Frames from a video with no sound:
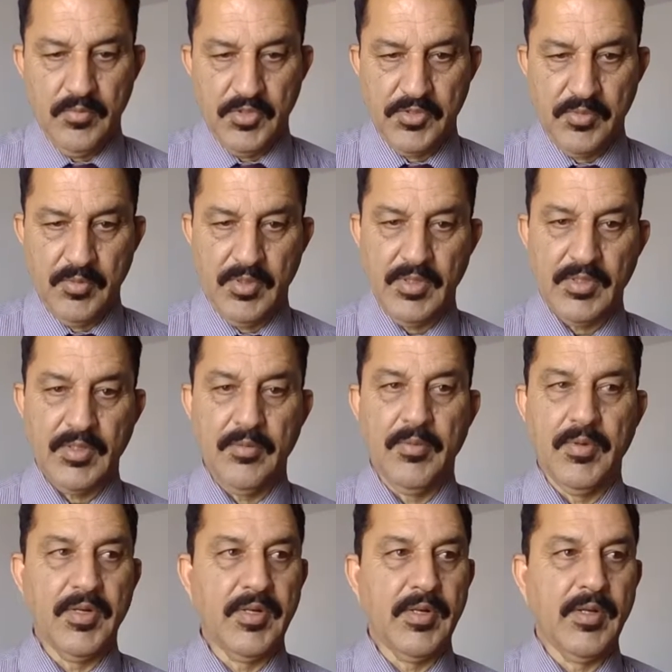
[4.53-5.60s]

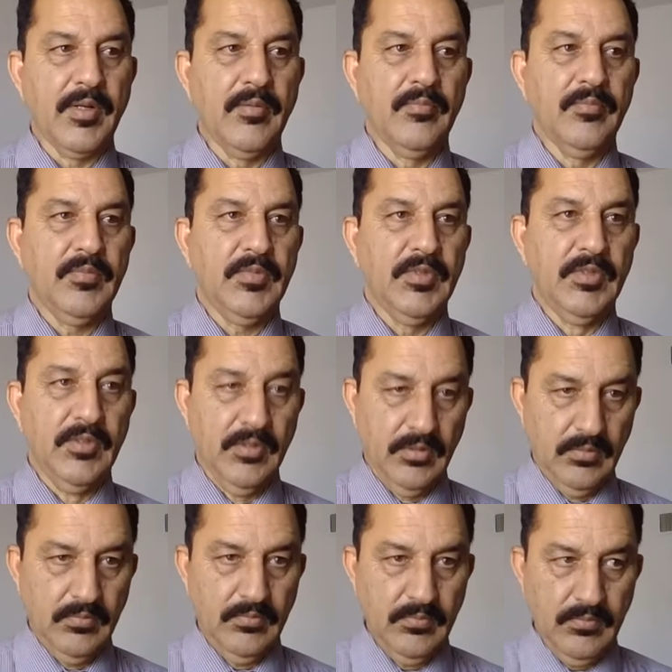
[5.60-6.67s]
Bismillahirrahmanirrahim.
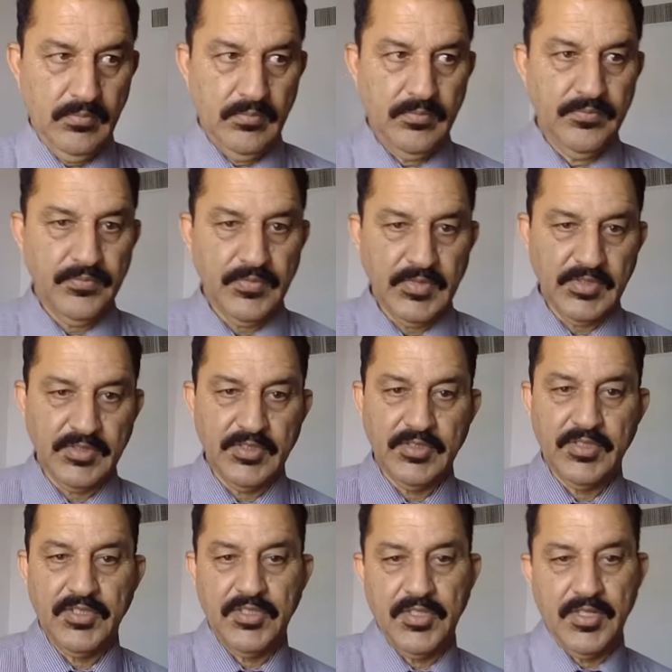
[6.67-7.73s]
This
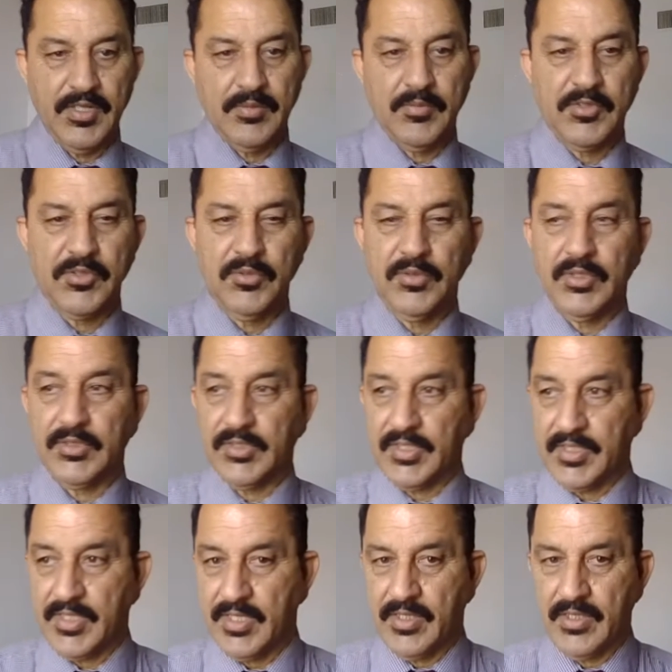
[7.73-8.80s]
is Engineer Masood
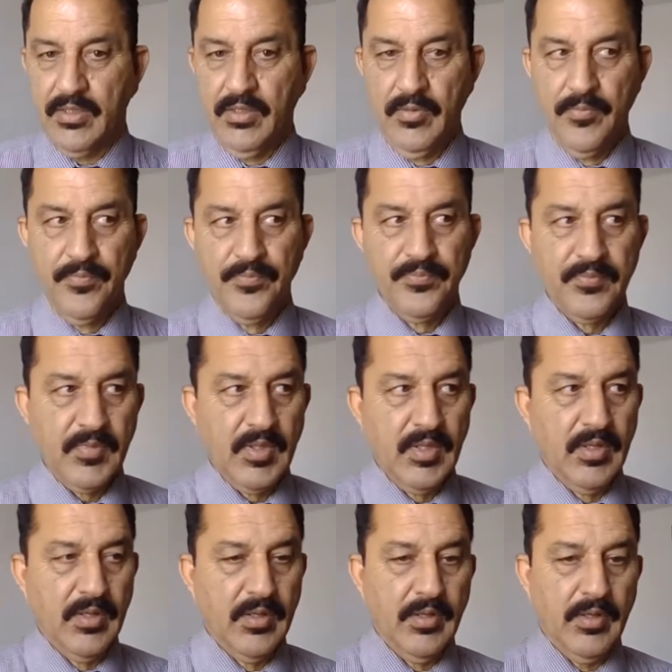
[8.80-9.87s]
Akhtar Kini,
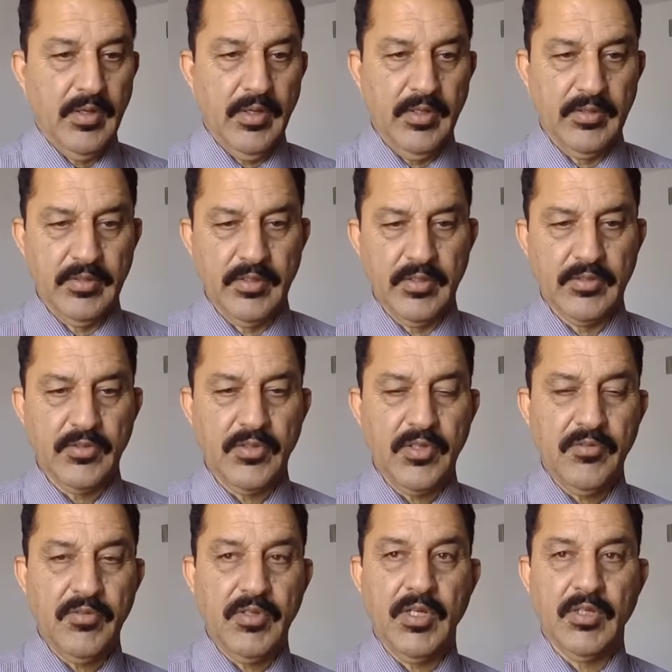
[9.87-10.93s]
and
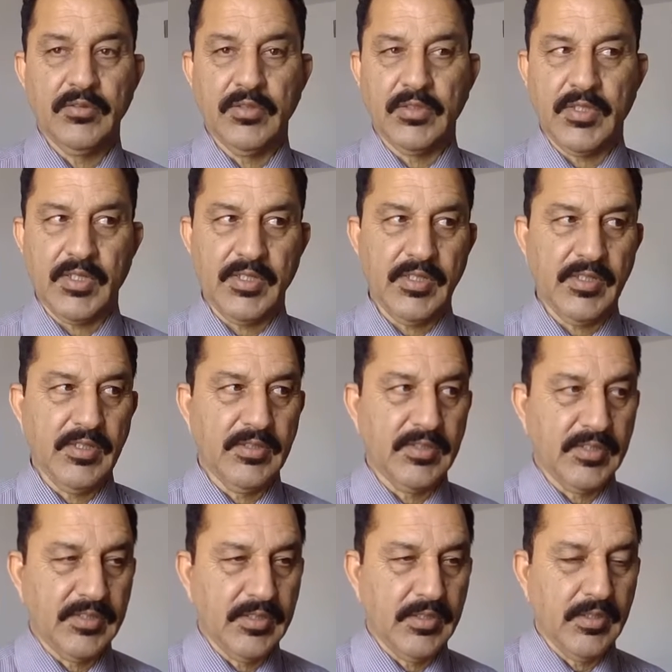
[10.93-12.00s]
today we have the technical
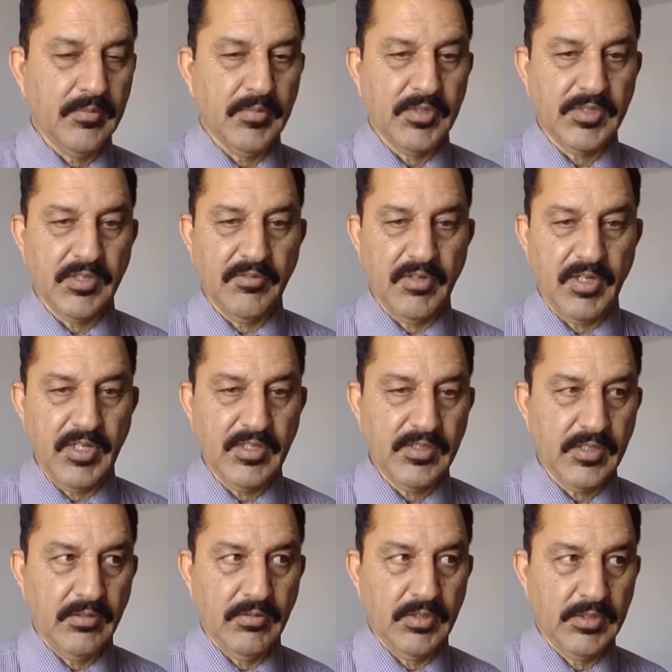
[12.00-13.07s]
session number
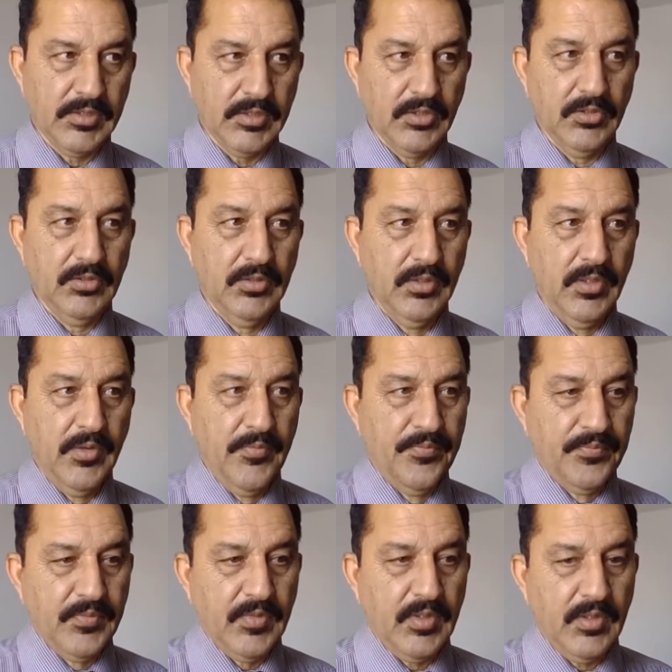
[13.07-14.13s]
7070.
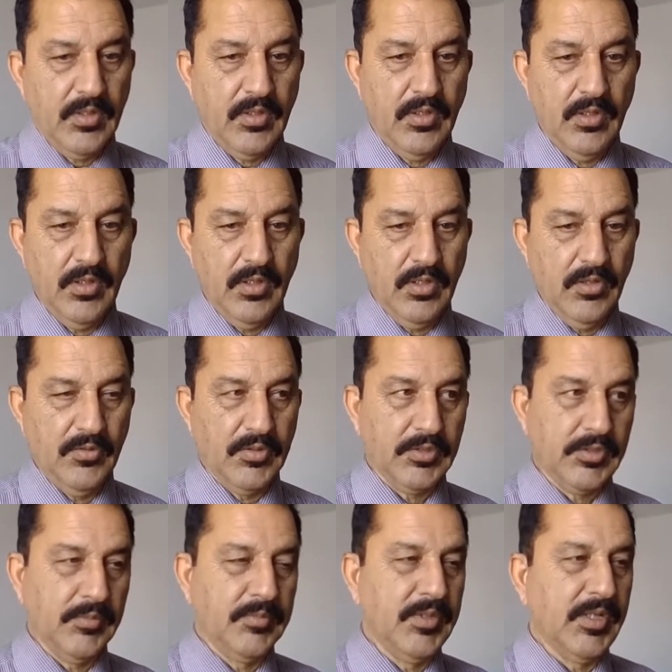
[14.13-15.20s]
Our
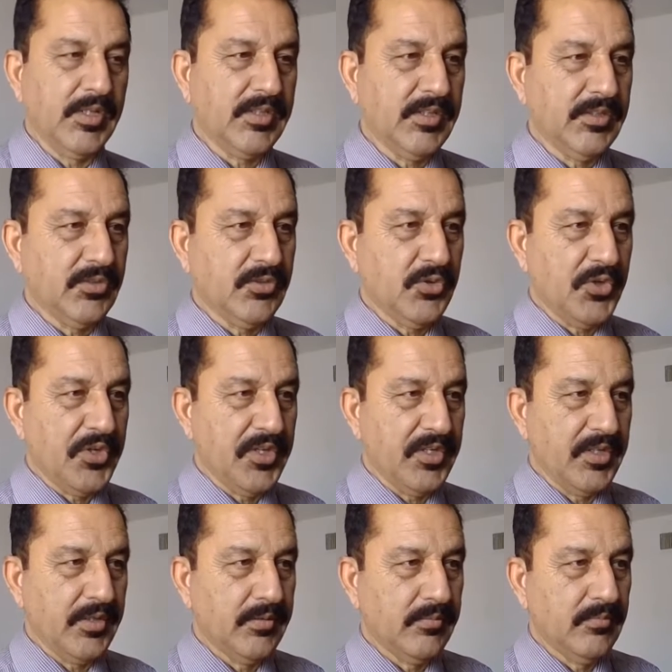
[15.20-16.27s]
subject is
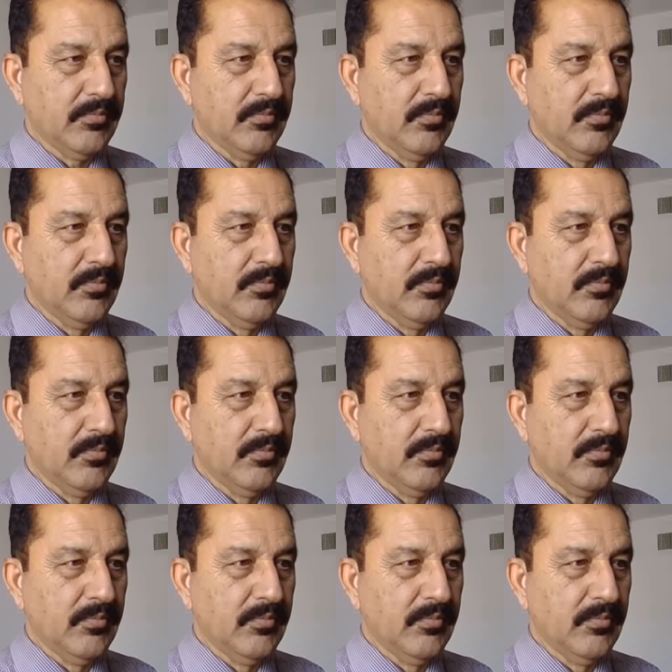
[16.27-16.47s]
corrosion